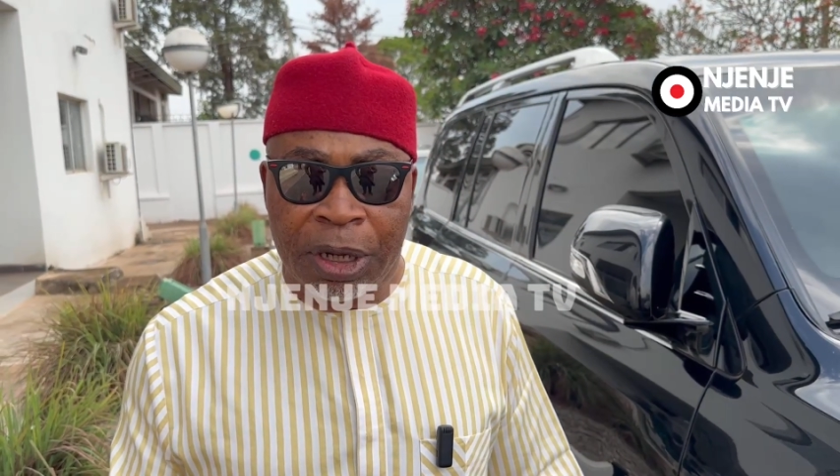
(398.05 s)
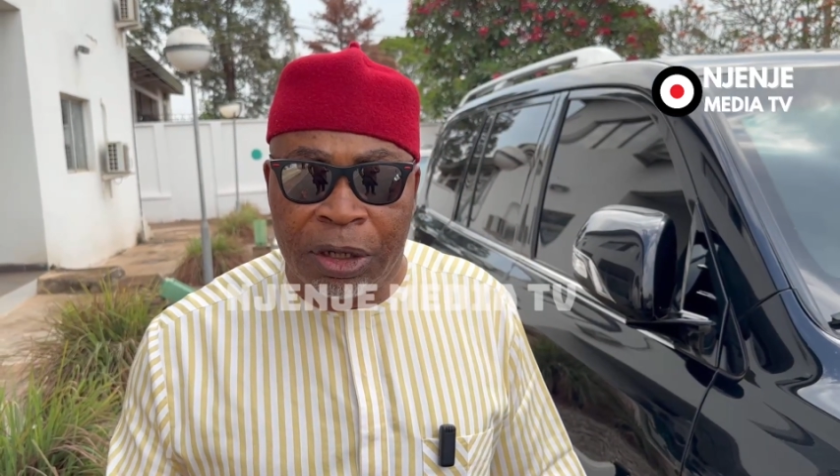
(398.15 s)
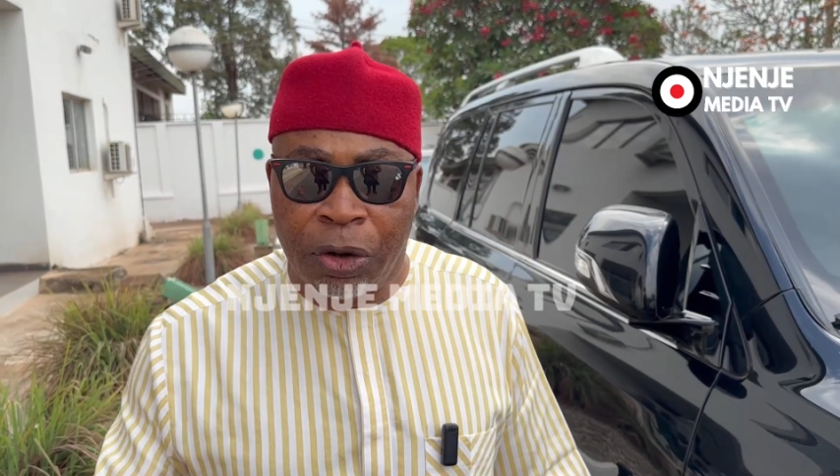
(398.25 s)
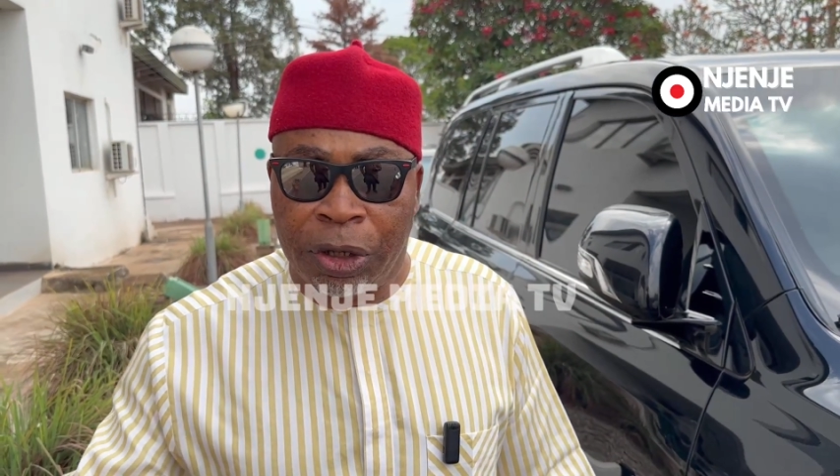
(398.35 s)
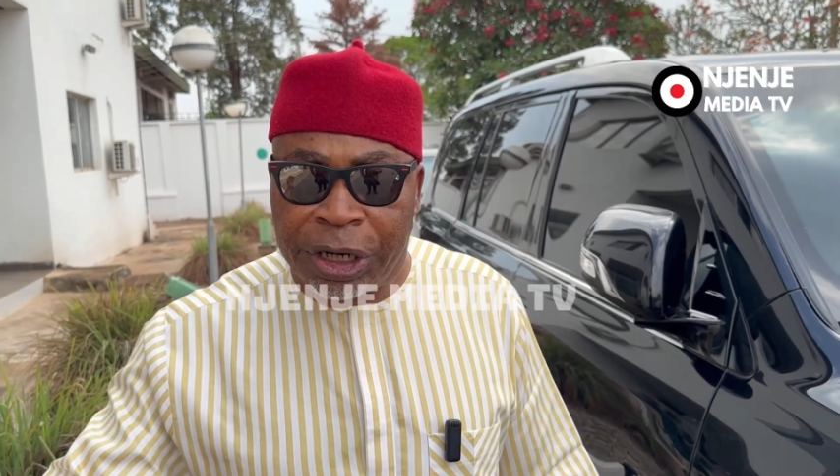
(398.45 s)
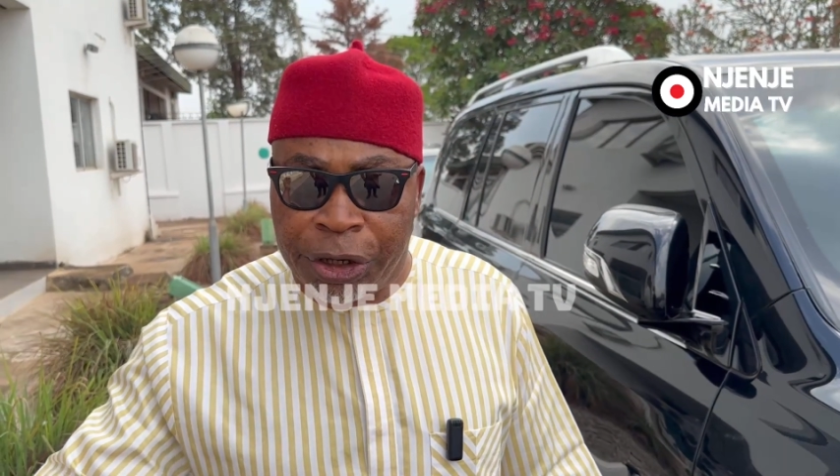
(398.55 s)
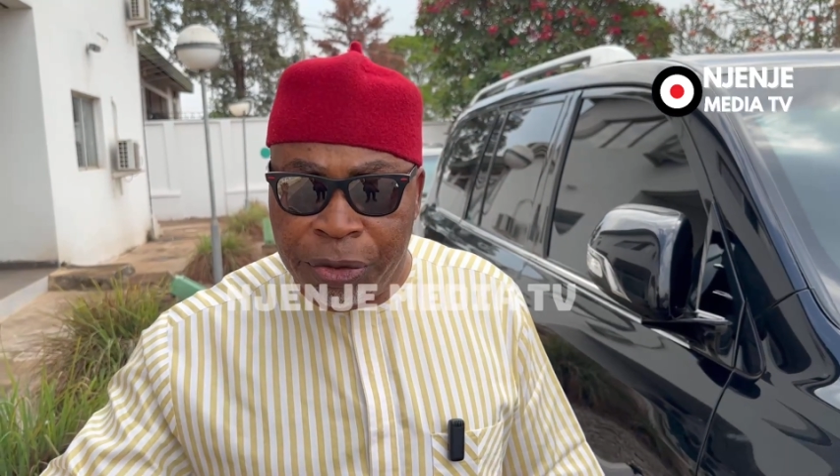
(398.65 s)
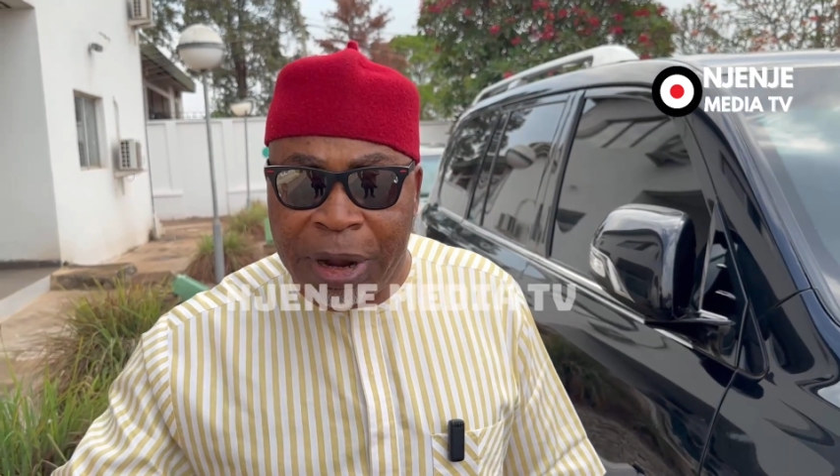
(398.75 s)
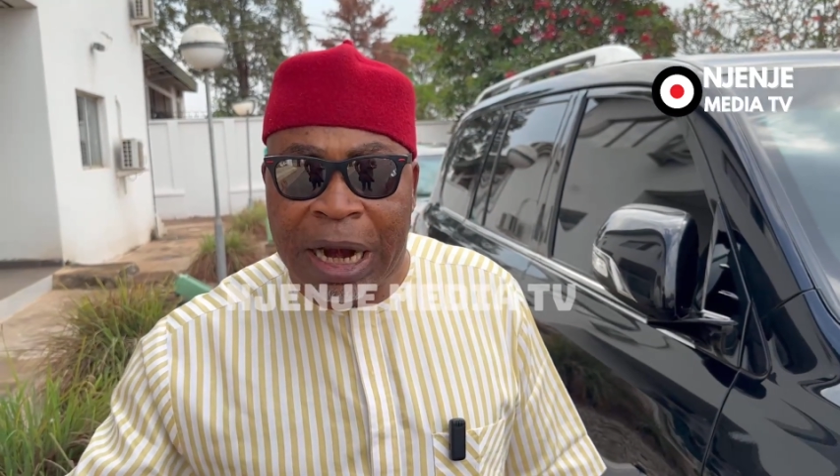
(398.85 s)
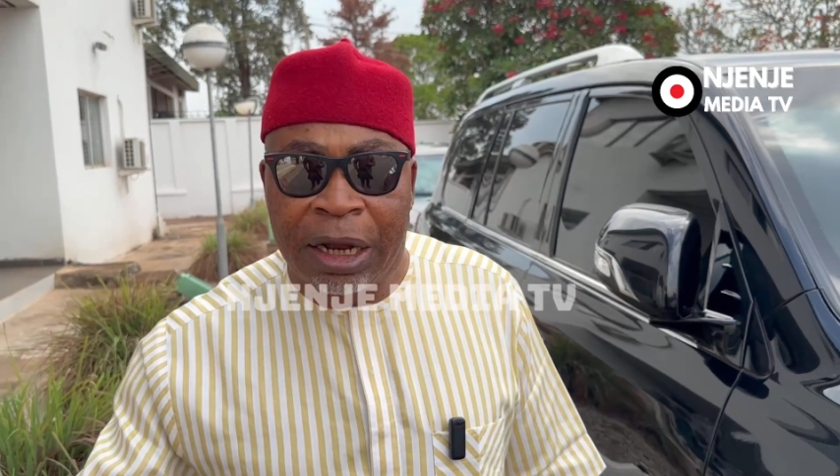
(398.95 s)
you know, the
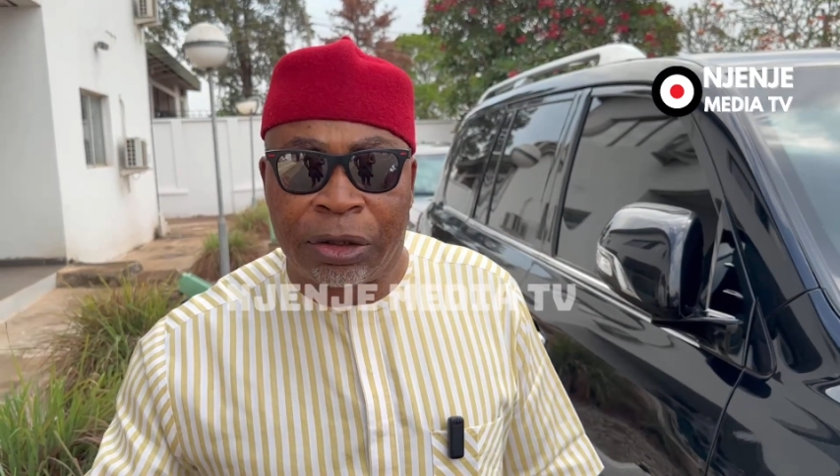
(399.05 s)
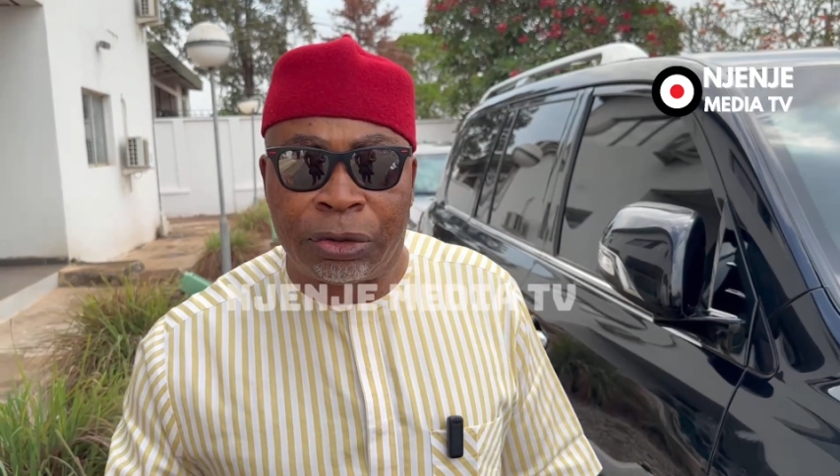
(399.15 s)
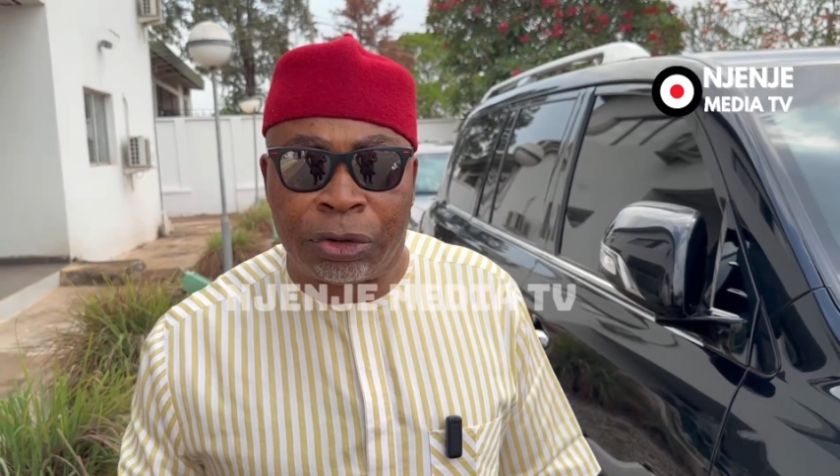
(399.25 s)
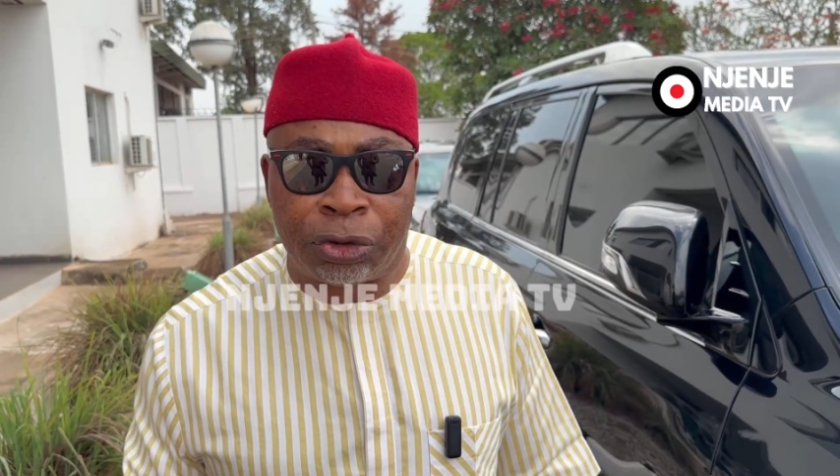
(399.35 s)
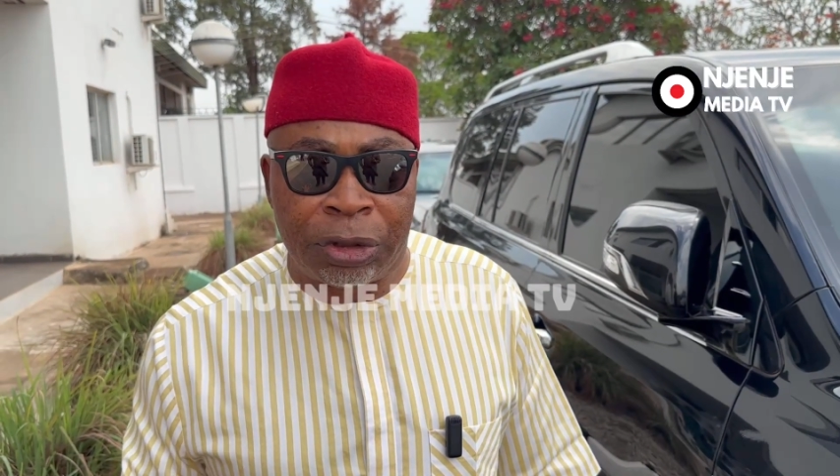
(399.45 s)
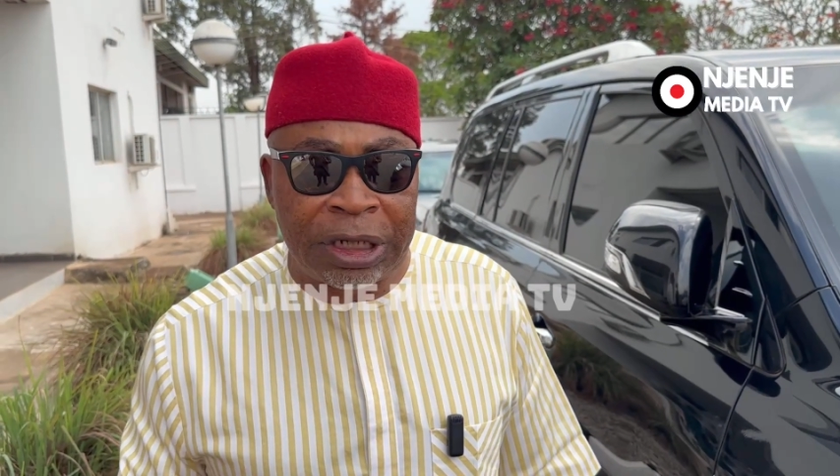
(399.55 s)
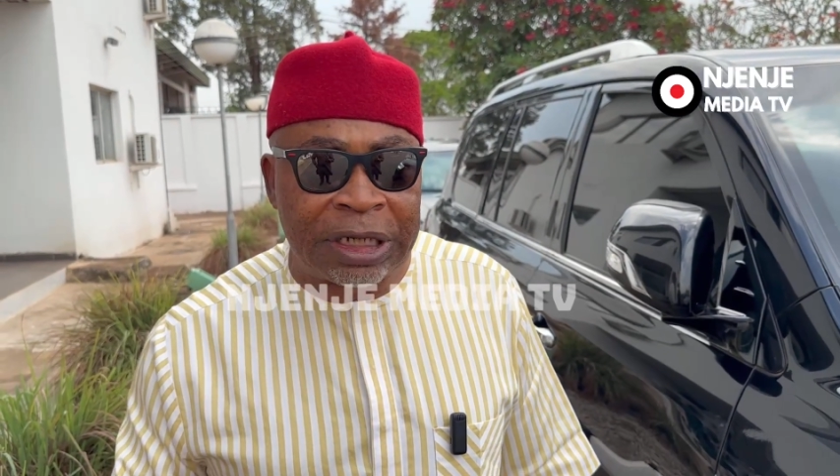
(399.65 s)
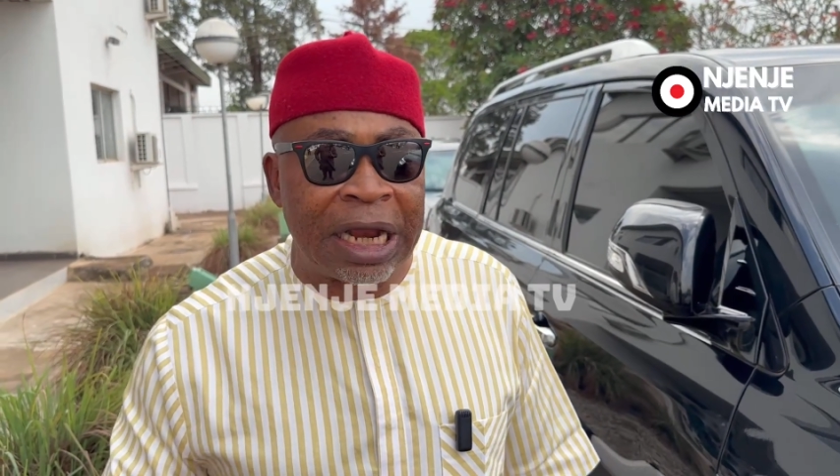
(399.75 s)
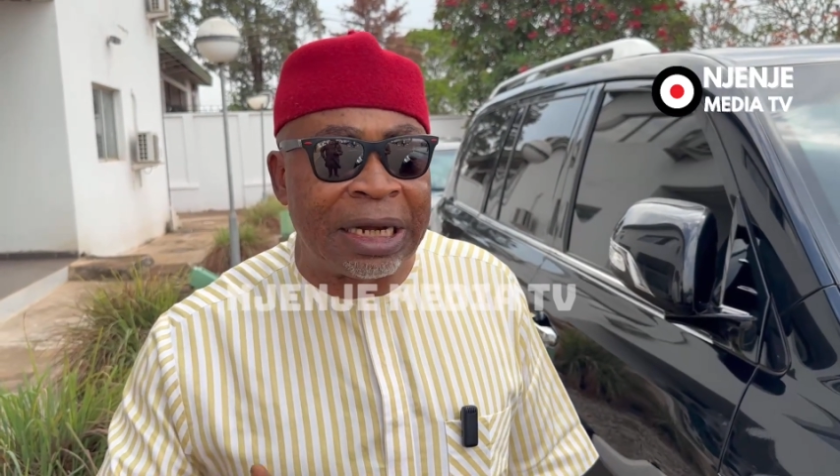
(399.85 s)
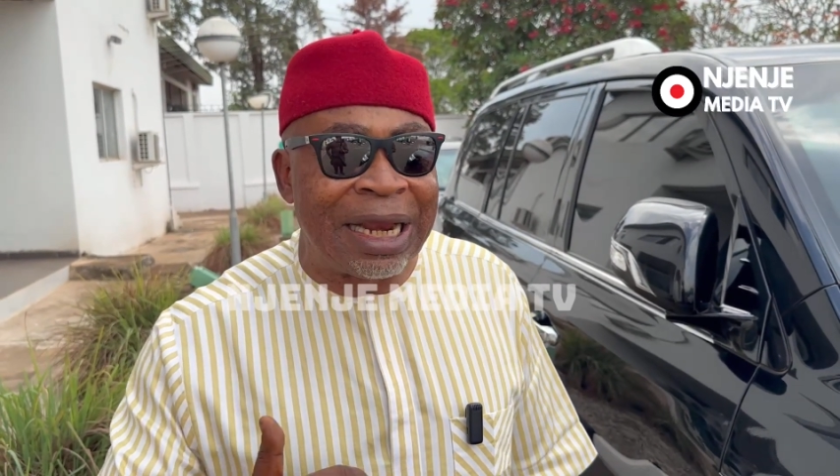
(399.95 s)
human angle to it and